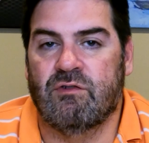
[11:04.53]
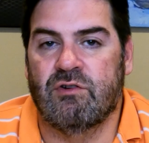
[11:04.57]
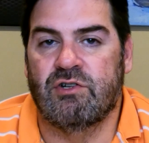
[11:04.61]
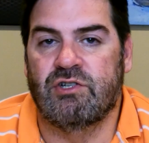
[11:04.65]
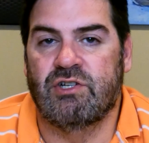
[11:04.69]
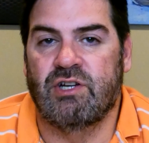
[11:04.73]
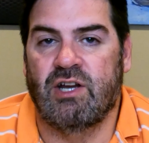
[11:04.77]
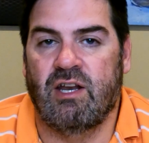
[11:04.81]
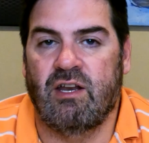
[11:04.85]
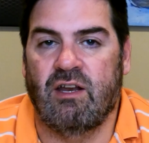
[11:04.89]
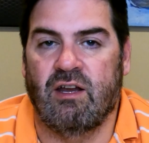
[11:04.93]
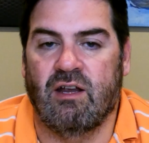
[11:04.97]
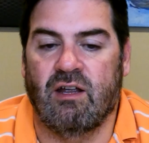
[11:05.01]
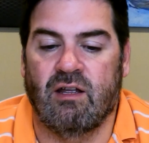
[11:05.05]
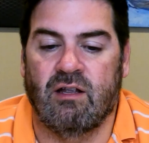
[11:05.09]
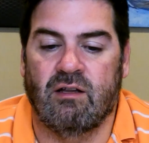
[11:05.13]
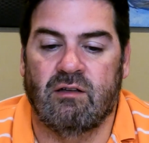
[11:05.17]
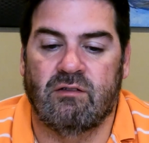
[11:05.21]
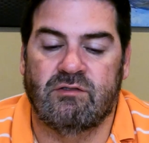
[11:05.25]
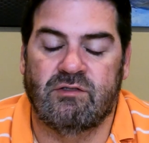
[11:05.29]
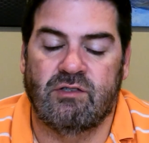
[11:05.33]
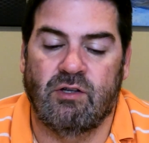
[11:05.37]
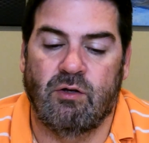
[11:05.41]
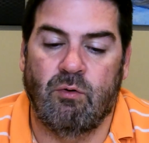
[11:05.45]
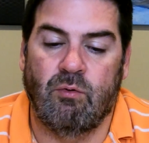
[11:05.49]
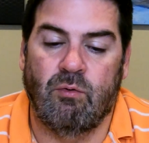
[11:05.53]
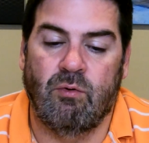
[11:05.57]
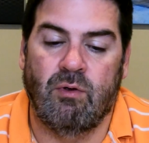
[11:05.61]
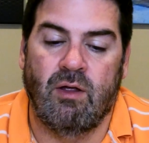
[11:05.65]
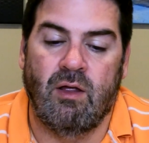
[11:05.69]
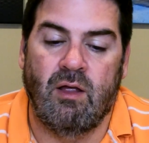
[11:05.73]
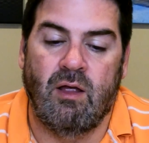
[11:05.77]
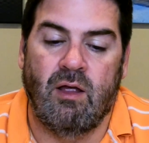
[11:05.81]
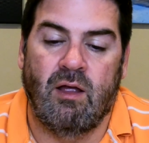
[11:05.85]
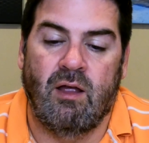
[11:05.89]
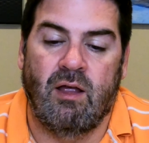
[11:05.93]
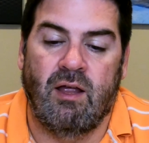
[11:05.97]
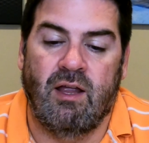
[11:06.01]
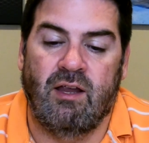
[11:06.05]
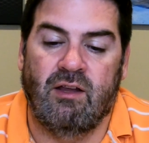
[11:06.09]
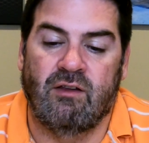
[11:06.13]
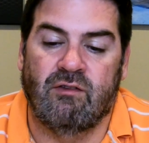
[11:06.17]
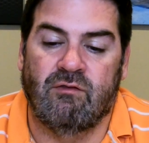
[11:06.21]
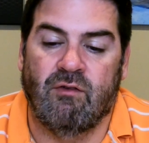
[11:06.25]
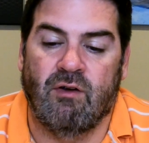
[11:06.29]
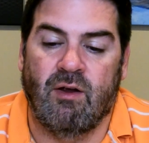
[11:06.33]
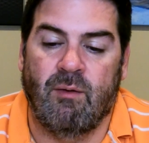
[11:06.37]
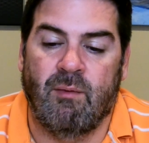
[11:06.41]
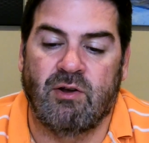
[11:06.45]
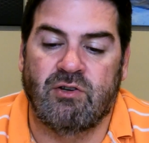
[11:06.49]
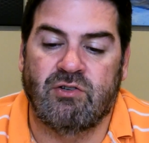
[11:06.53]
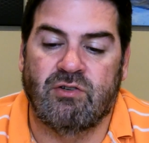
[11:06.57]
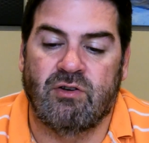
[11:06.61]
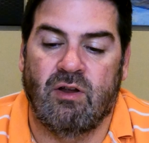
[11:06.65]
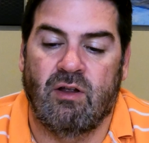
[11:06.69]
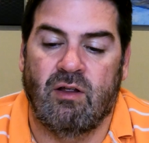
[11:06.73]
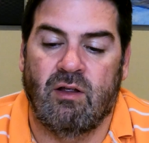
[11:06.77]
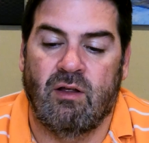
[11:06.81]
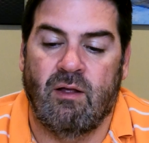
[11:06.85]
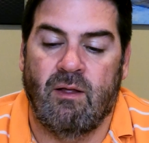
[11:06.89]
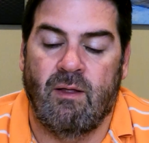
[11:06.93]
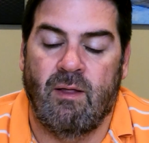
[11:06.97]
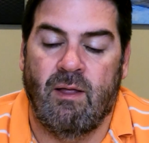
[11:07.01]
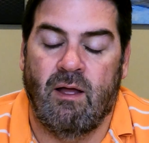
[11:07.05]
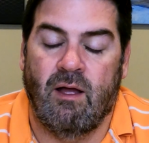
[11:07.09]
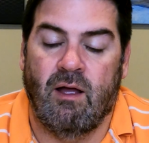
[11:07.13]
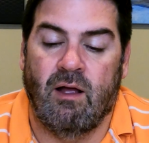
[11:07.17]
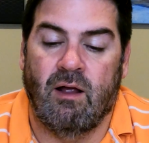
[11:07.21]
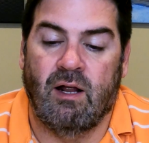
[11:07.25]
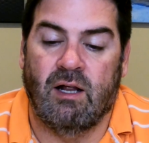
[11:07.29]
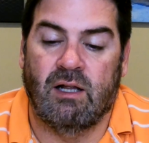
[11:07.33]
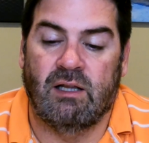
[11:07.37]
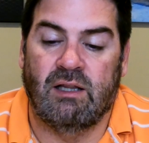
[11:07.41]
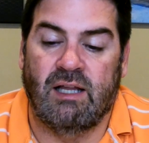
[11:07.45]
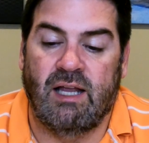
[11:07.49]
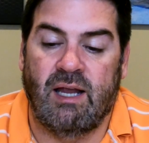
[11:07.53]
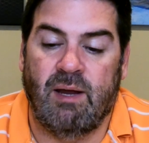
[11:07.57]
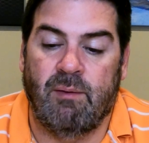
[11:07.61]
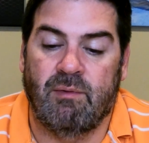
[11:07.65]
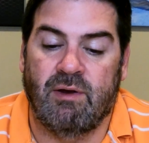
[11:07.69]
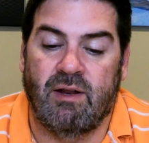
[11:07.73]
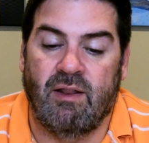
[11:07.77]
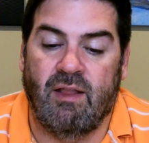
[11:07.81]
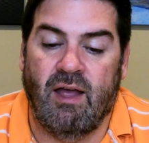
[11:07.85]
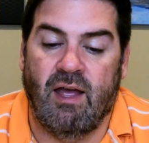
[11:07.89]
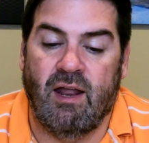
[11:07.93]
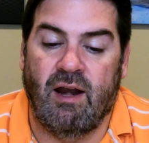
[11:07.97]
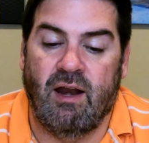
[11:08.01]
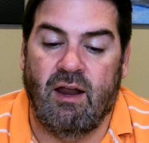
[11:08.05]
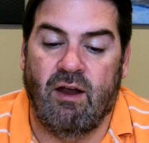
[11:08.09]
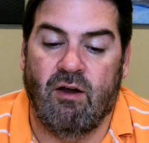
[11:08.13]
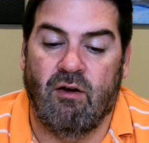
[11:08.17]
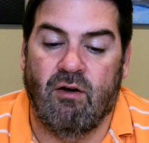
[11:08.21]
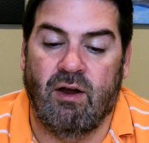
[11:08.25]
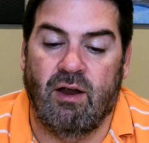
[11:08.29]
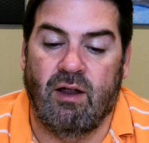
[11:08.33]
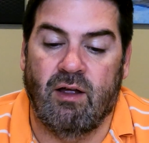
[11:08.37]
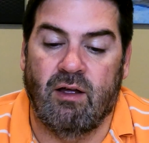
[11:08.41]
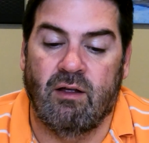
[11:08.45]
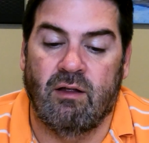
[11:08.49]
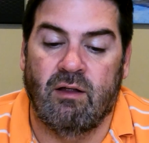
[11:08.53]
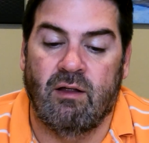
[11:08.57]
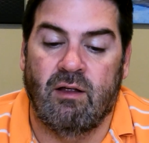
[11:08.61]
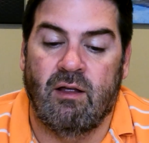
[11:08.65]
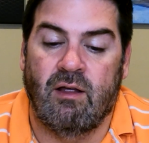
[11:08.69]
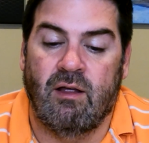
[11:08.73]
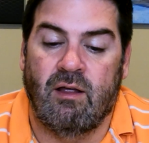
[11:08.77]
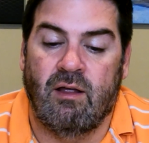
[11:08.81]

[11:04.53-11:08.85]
Virginia, so he's very much claimed in that area.